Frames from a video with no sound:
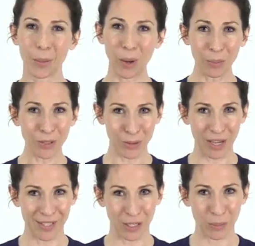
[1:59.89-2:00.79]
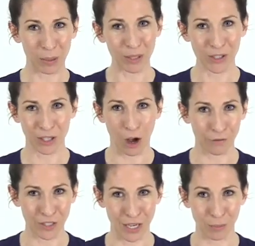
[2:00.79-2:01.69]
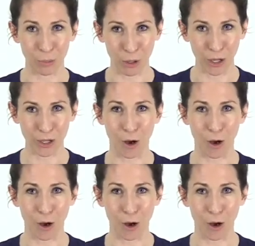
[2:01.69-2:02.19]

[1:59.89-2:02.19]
Barbra Streisand published a coffee table book